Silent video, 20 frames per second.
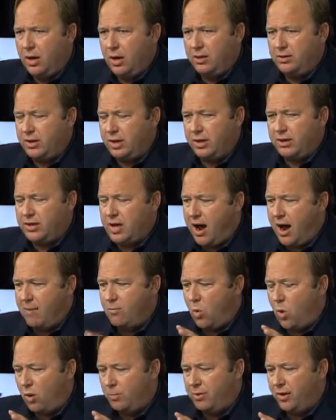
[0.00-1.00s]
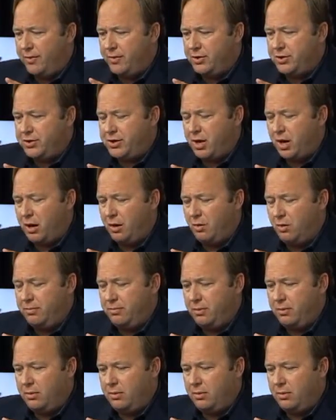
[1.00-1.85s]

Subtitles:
It's like a time warp on this show.